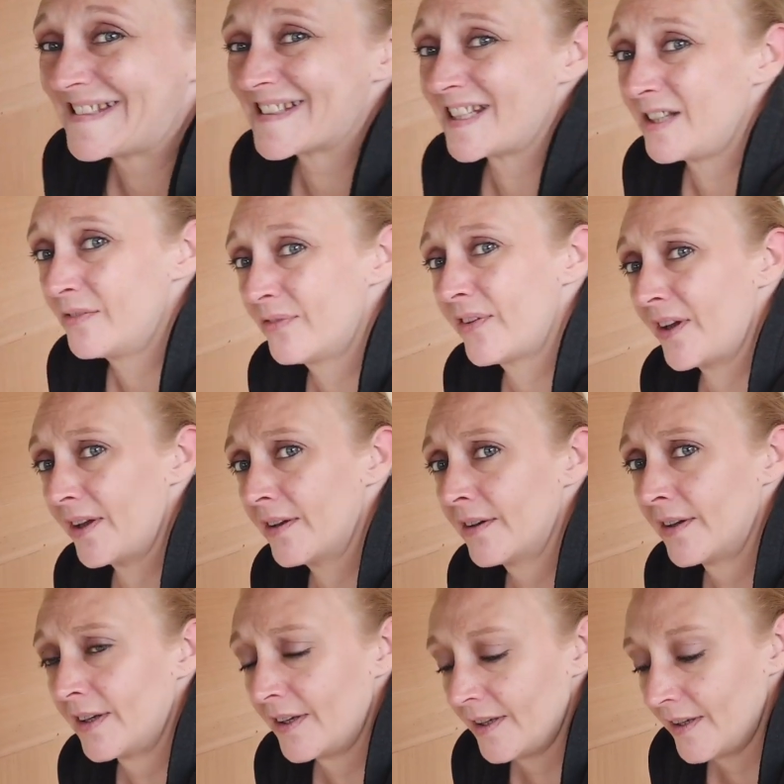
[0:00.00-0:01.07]
fit
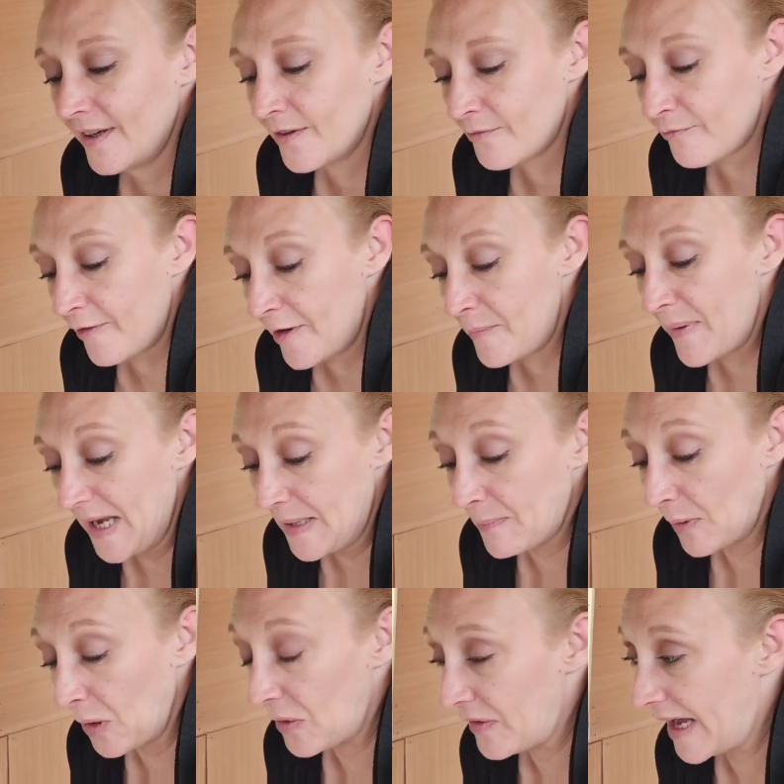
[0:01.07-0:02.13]
three people
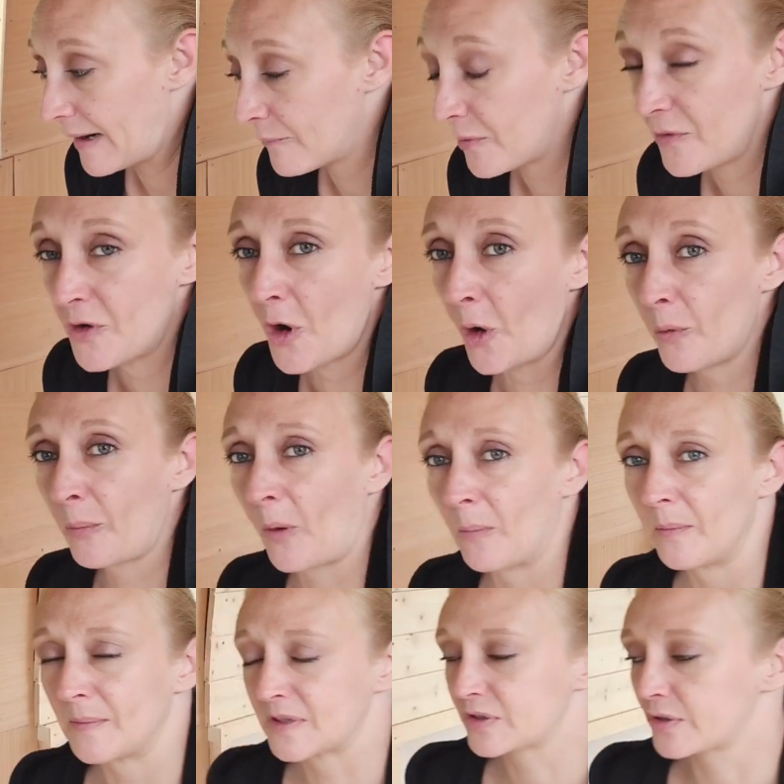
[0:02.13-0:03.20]
on that with no
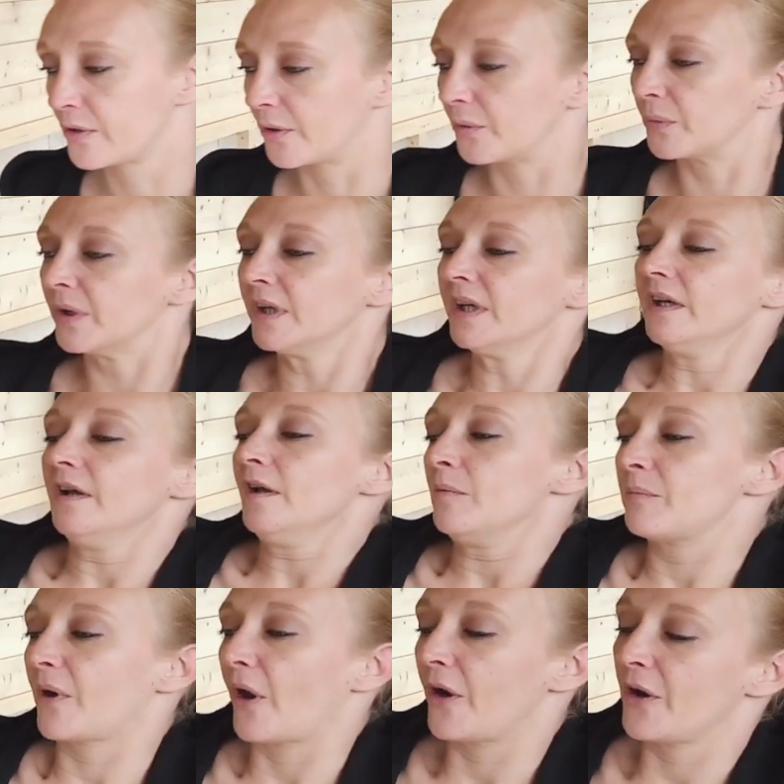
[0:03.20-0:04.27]
problem at all.
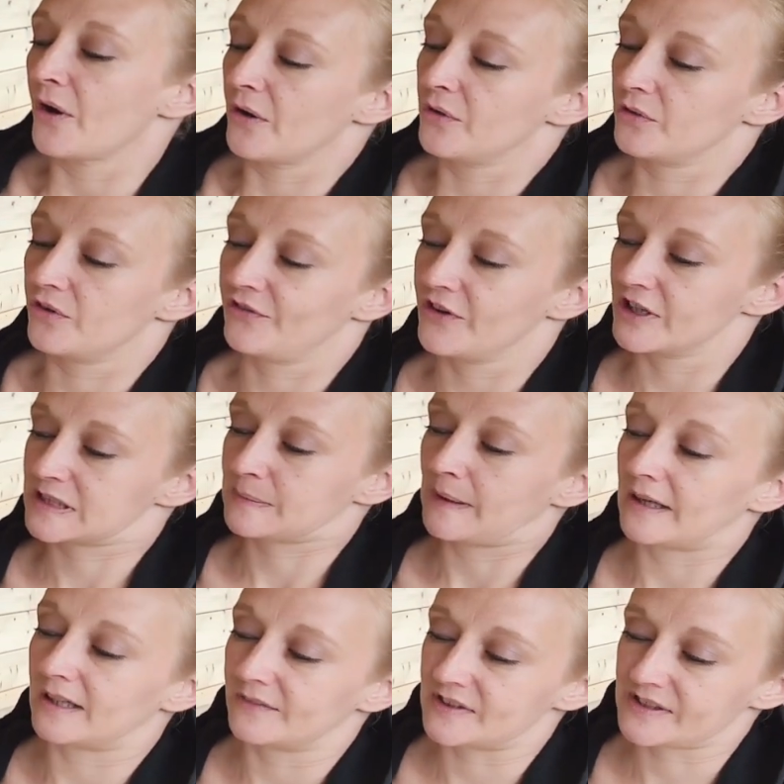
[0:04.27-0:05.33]
But I know the first
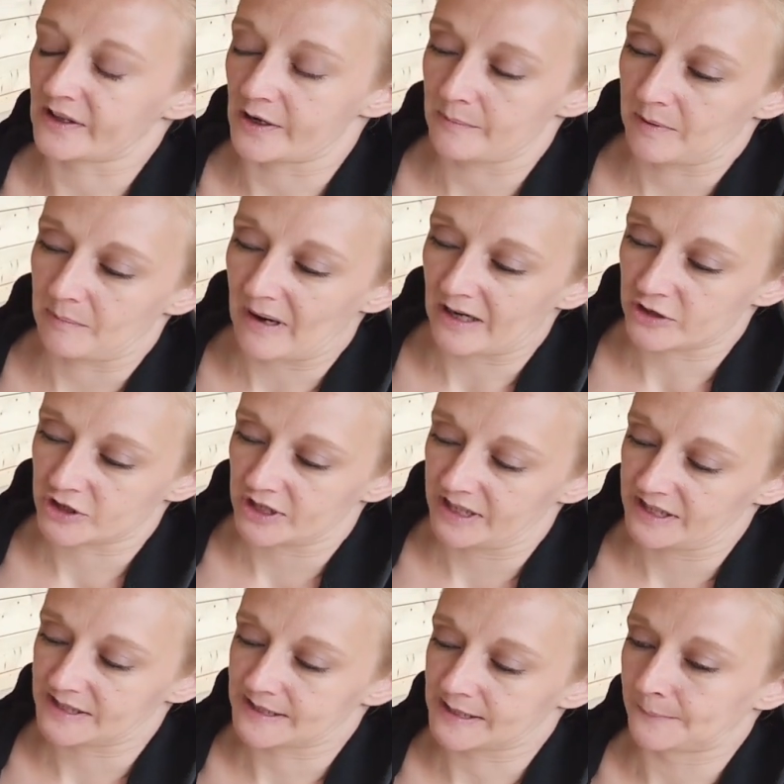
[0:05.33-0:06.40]
part of it's going to be
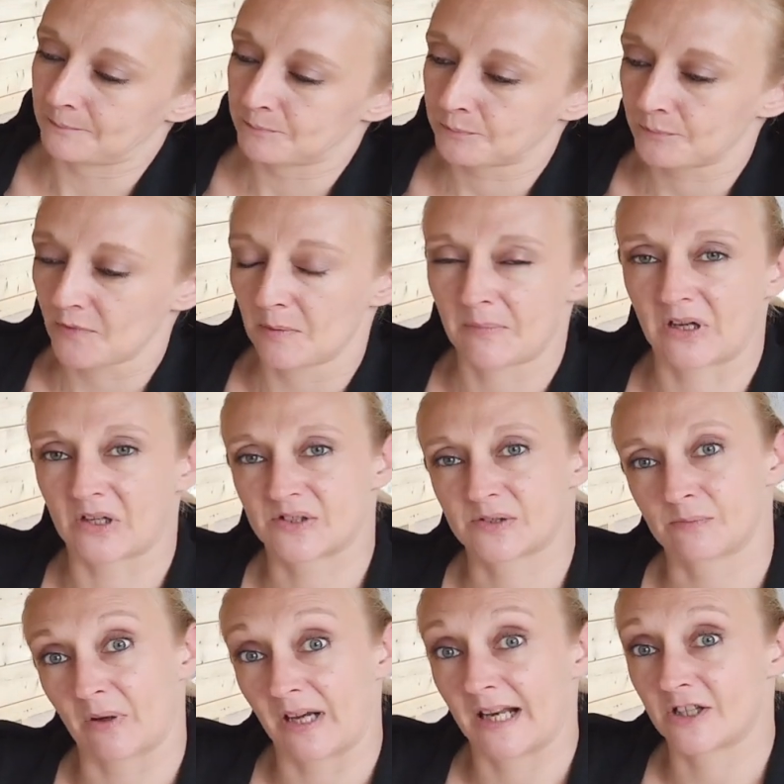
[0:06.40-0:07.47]
batteries because
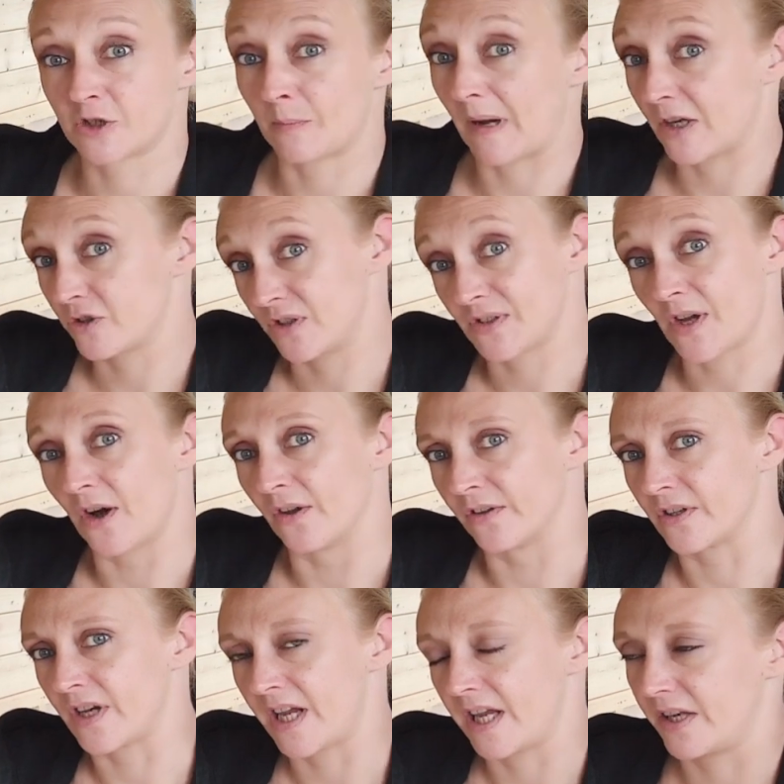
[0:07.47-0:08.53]
my leisure battery's
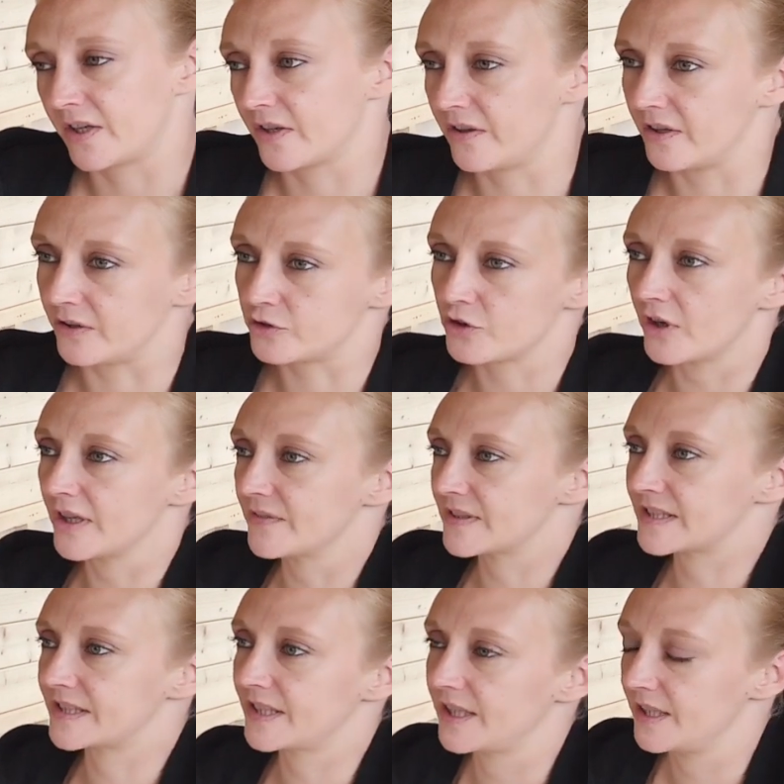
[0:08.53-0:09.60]
underneath the driver's
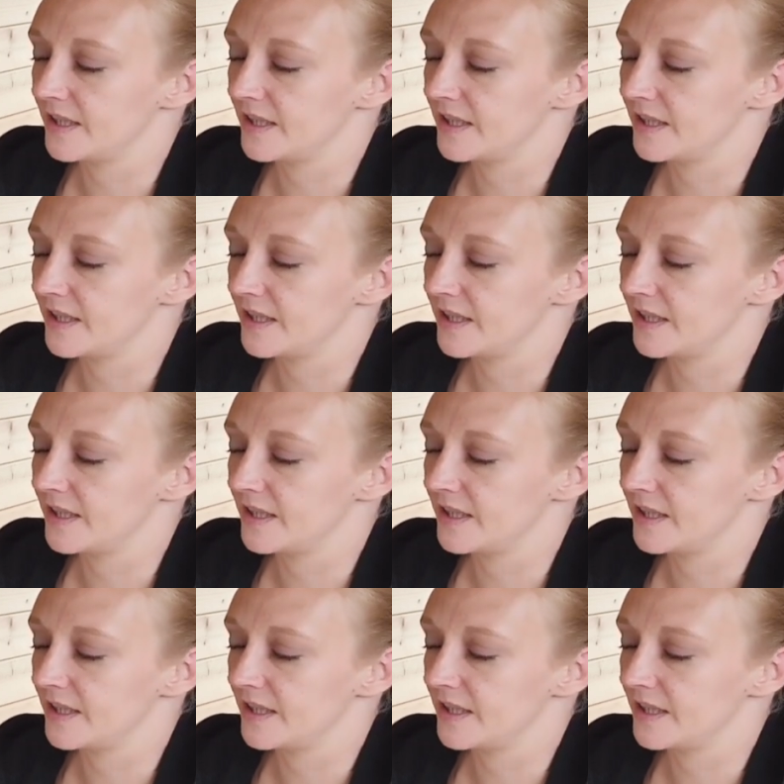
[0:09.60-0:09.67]
seat.